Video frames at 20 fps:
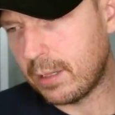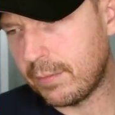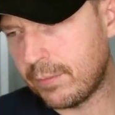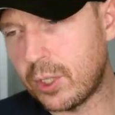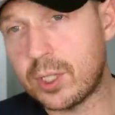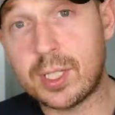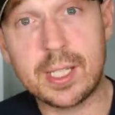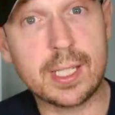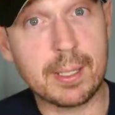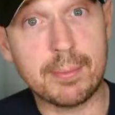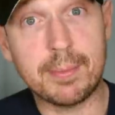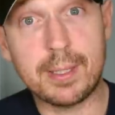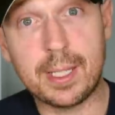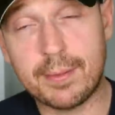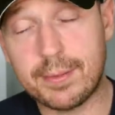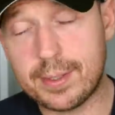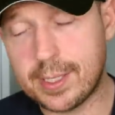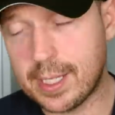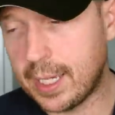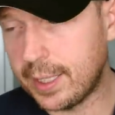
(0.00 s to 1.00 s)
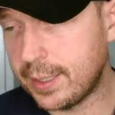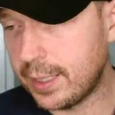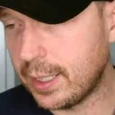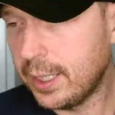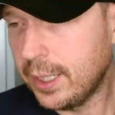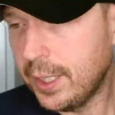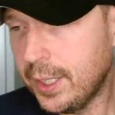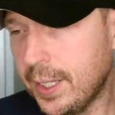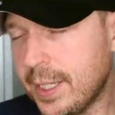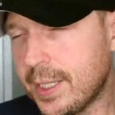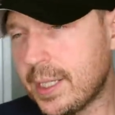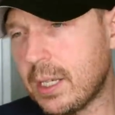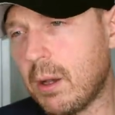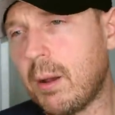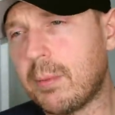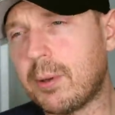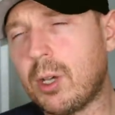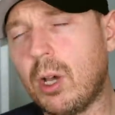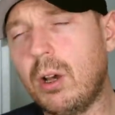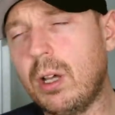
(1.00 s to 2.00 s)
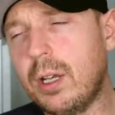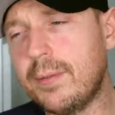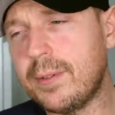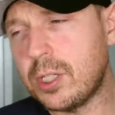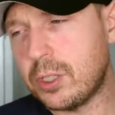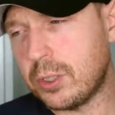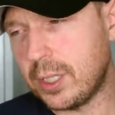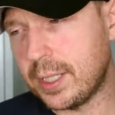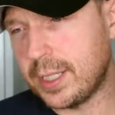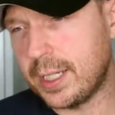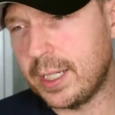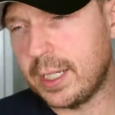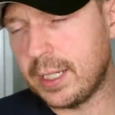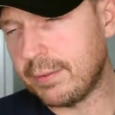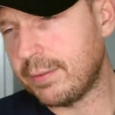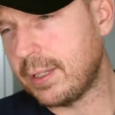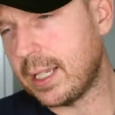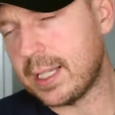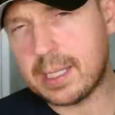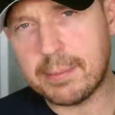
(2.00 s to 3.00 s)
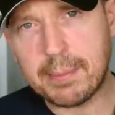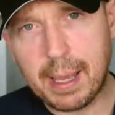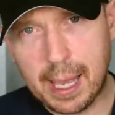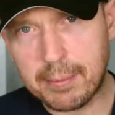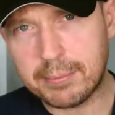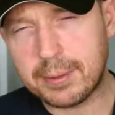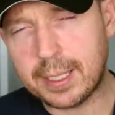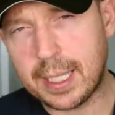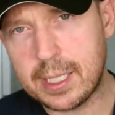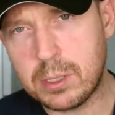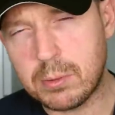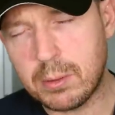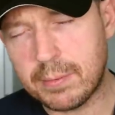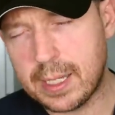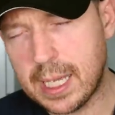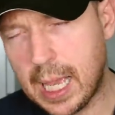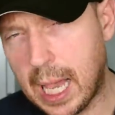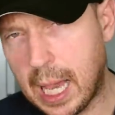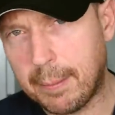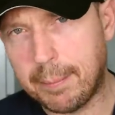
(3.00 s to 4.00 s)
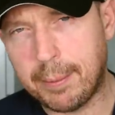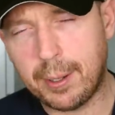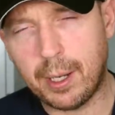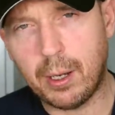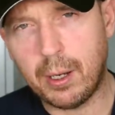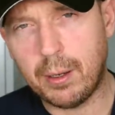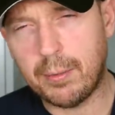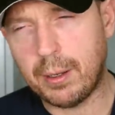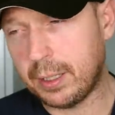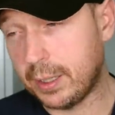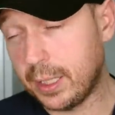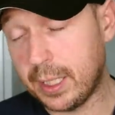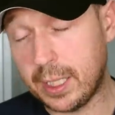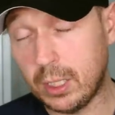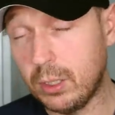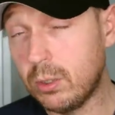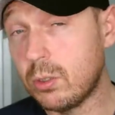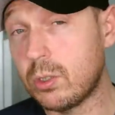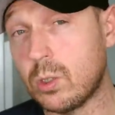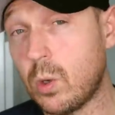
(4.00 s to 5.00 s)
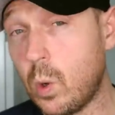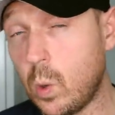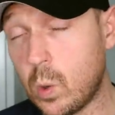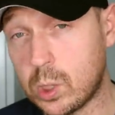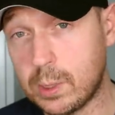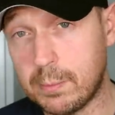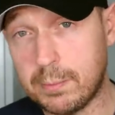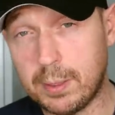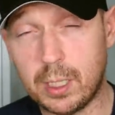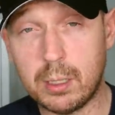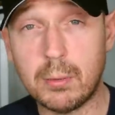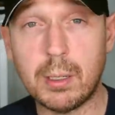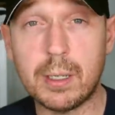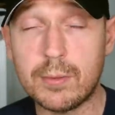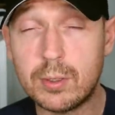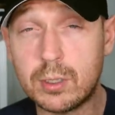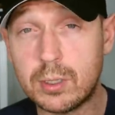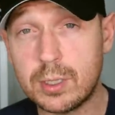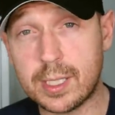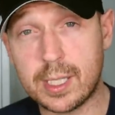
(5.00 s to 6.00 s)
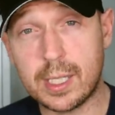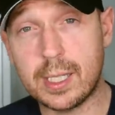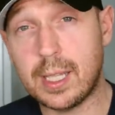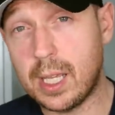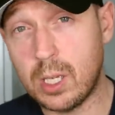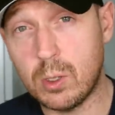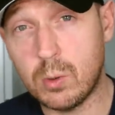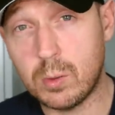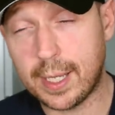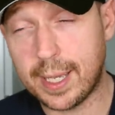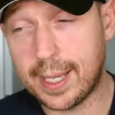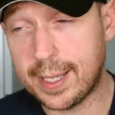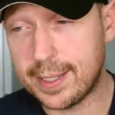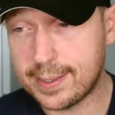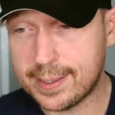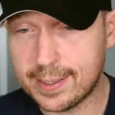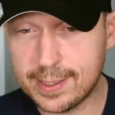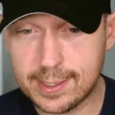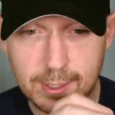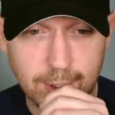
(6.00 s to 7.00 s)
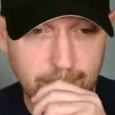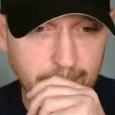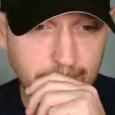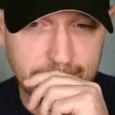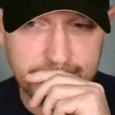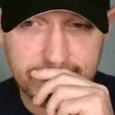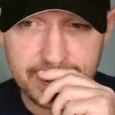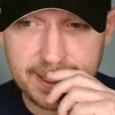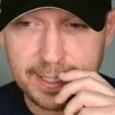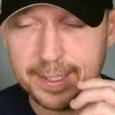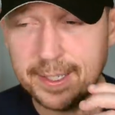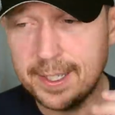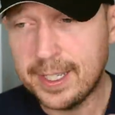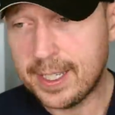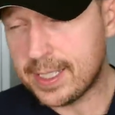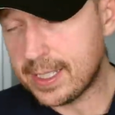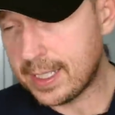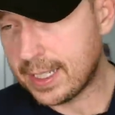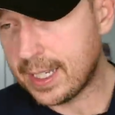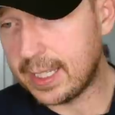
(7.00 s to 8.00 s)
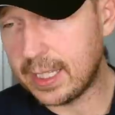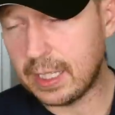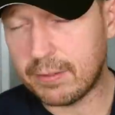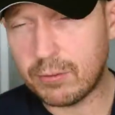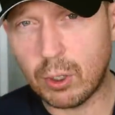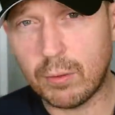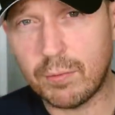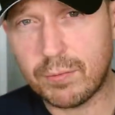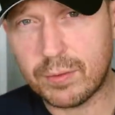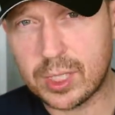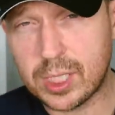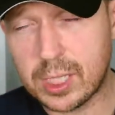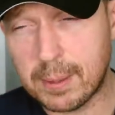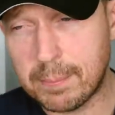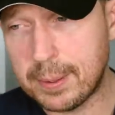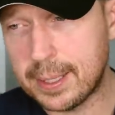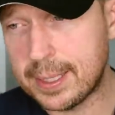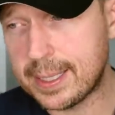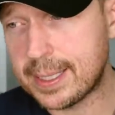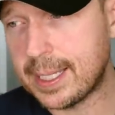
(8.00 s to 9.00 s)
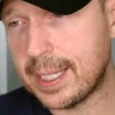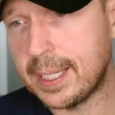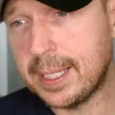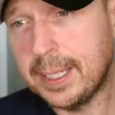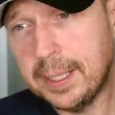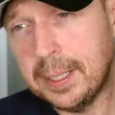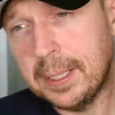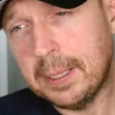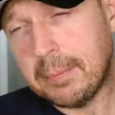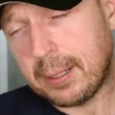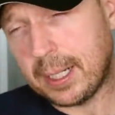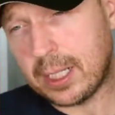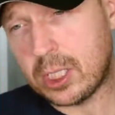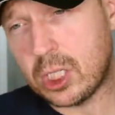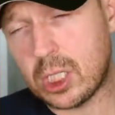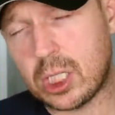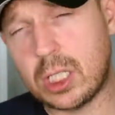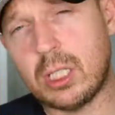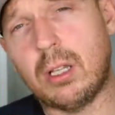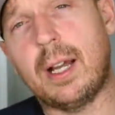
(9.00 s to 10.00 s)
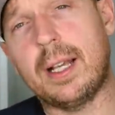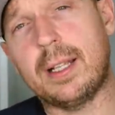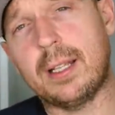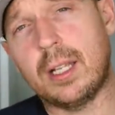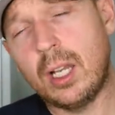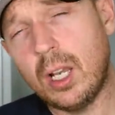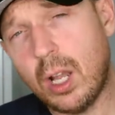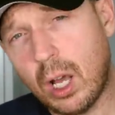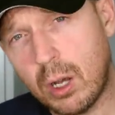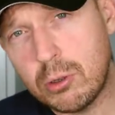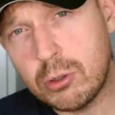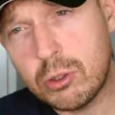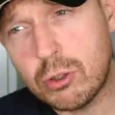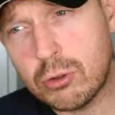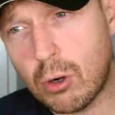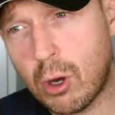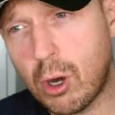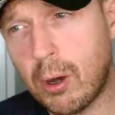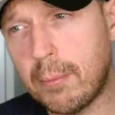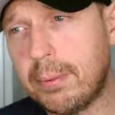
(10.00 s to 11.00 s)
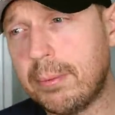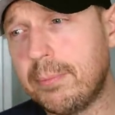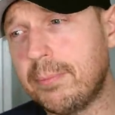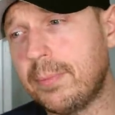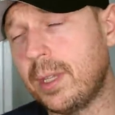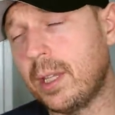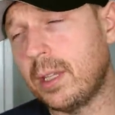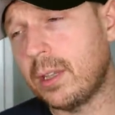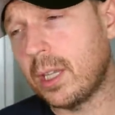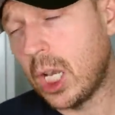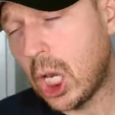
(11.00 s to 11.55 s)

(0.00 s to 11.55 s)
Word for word: versus some of the others out there. So I'm kind of interested in it. They've done some updates with the upper. I think it looks awesome, by the way. You can see the heel counters are on there. So again, they've gone for stability. But I just like the low drop, uh, the